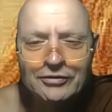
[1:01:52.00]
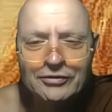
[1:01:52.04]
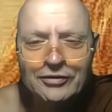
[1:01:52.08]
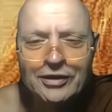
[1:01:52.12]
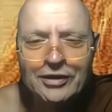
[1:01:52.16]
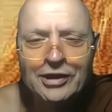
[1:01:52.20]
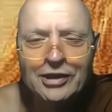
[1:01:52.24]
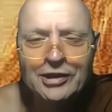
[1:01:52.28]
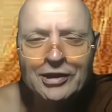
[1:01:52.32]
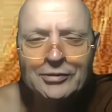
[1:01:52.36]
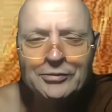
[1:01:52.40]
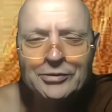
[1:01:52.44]

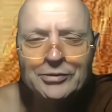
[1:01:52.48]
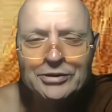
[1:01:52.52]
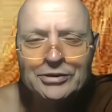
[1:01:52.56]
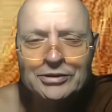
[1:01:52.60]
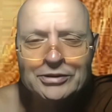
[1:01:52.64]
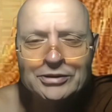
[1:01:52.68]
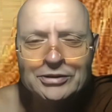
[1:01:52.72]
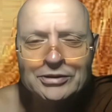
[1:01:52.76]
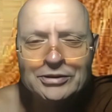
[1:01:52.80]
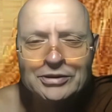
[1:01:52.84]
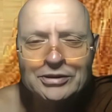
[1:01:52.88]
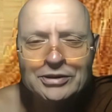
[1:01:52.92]

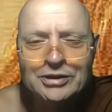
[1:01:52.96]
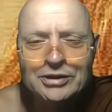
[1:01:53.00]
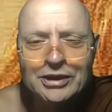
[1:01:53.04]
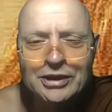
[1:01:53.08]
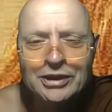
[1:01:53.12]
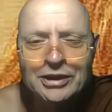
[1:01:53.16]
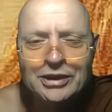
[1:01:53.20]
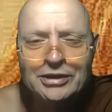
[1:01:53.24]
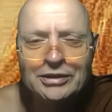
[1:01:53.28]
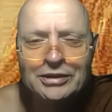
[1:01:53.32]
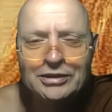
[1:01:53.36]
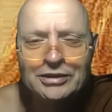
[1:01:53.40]
defilement
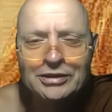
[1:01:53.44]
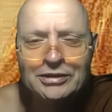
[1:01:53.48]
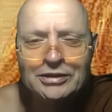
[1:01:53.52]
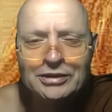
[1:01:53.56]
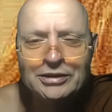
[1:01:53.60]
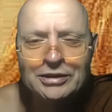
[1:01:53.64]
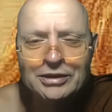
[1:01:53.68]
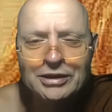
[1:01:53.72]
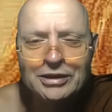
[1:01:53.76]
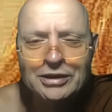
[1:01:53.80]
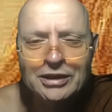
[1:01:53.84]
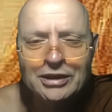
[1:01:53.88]

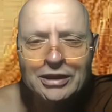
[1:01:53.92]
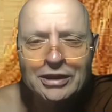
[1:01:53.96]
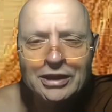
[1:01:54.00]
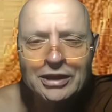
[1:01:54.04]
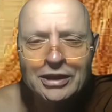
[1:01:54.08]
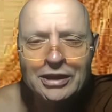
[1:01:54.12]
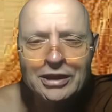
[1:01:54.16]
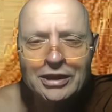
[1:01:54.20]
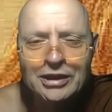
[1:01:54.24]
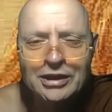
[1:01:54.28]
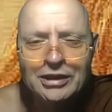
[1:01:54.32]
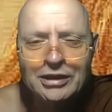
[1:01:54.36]
and
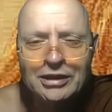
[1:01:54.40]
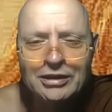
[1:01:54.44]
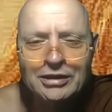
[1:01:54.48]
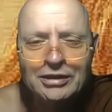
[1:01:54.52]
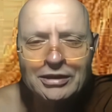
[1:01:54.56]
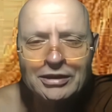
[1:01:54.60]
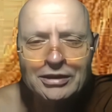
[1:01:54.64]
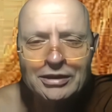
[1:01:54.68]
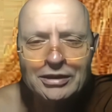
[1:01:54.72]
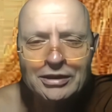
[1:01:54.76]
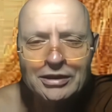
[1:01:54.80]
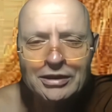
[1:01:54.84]
uh,
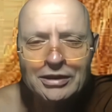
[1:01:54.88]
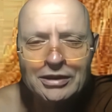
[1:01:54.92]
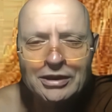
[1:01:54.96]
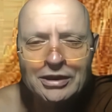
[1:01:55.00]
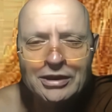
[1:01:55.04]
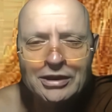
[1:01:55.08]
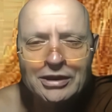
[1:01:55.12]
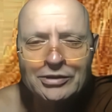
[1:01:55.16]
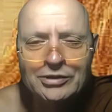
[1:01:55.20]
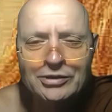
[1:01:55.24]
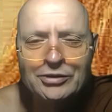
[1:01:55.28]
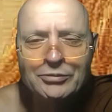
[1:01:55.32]

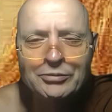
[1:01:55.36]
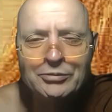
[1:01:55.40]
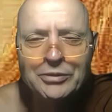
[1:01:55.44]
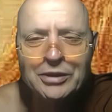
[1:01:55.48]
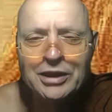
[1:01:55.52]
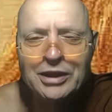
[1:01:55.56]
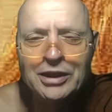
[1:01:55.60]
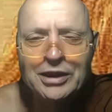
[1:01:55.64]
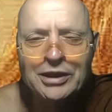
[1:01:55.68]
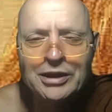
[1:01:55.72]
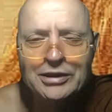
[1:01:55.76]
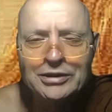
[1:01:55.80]
in your
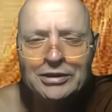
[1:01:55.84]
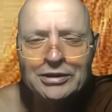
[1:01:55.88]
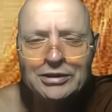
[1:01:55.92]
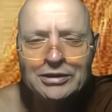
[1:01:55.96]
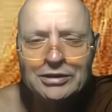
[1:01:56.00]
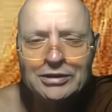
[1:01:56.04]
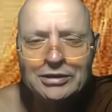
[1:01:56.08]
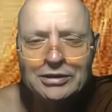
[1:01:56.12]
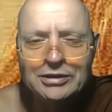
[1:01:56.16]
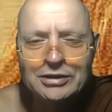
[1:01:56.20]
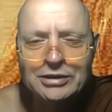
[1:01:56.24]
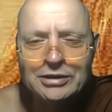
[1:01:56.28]
mind,
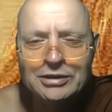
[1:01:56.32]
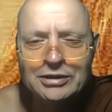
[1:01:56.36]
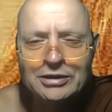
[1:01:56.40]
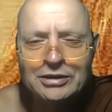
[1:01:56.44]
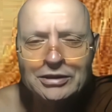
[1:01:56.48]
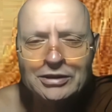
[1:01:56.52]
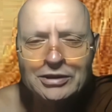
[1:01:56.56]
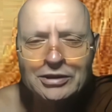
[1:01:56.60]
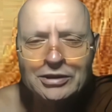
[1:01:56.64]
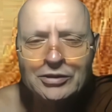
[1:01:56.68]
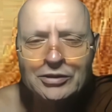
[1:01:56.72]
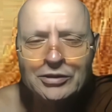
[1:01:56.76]

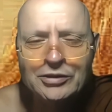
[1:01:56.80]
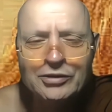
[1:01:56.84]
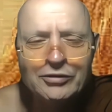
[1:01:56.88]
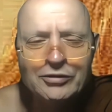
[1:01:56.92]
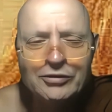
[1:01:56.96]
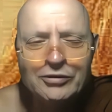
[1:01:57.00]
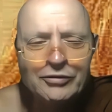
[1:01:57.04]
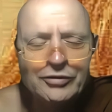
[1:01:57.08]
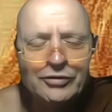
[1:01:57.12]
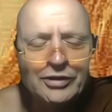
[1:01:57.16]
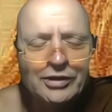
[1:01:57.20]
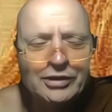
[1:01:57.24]
you know, and you
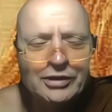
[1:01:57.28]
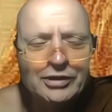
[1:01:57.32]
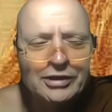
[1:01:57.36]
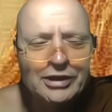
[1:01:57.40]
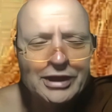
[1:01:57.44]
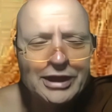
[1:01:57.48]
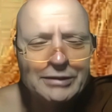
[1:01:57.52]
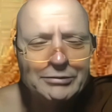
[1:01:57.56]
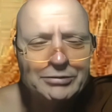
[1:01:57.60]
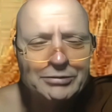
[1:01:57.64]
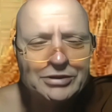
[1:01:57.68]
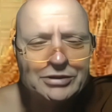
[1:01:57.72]
feel an
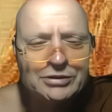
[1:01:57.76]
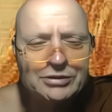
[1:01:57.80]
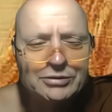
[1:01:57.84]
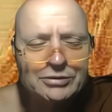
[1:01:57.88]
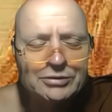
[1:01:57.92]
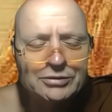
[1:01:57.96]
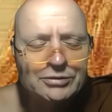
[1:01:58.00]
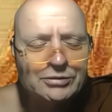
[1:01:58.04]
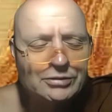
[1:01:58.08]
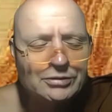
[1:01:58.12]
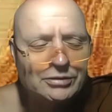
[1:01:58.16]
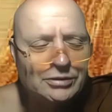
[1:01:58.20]

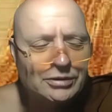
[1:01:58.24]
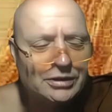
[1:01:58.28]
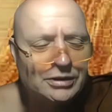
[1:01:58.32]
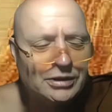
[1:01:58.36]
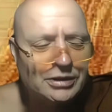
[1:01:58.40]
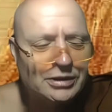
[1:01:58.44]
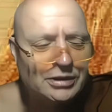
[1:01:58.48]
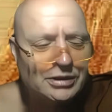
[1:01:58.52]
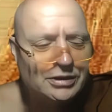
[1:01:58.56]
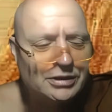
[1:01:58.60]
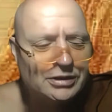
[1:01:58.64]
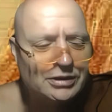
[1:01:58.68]
absolute
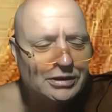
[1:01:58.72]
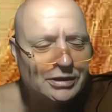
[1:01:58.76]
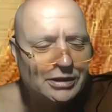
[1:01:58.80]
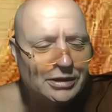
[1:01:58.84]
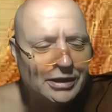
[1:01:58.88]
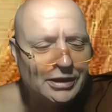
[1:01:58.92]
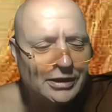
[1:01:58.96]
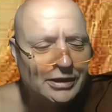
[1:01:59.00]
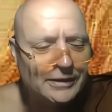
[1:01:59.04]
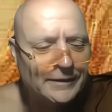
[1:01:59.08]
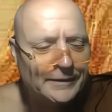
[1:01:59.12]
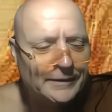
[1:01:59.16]

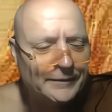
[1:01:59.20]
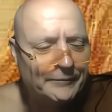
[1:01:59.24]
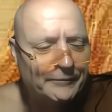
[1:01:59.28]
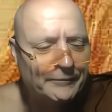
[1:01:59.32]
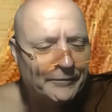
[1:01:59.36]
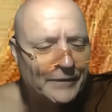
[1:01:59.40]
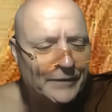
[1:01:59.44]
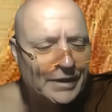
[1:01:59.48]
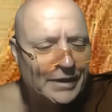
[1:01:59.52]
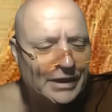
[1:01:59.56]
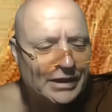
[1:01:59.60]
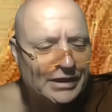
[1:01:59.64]
um,
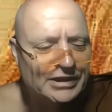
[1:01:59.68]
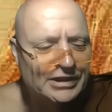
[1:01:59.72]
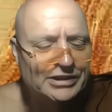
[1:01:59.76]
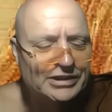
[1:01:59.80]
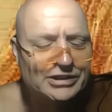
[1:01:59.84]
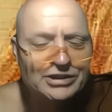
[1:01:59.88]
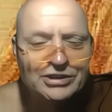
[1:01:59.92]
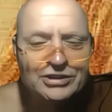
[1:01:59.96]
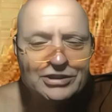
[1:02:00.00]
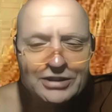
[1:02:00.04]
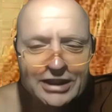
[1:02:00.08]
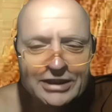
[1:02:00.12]

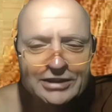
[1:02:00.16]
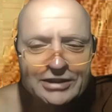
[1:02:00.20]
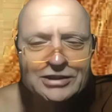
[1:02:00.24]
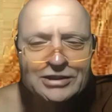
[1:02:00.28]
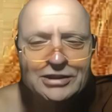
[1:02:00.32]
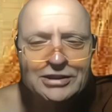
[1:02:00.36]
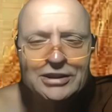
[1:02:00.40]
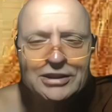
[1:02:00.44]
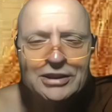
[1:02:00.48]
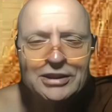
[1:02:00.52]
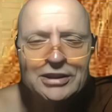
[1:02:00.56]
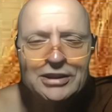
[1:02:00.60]

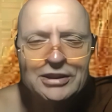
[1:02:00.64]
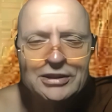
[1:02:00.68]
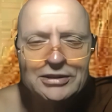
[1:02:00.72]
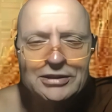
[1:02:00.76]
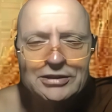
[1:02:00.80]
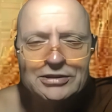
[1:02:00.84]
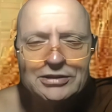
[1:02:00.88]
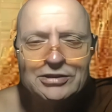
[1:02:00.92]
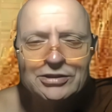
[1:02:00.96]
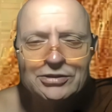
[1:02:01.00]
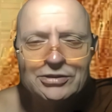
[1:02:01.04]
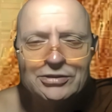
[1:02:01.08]
necessity
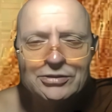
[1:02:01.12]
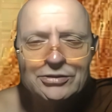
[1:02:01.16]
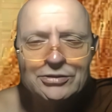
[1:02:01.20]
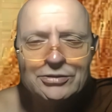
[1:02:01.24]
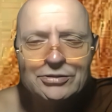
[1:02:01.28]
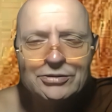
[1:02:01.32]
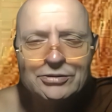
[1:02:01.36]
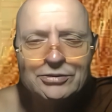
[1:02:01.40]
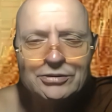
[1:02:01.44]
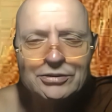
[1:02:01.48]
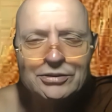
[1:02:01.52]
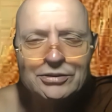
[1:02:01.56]
to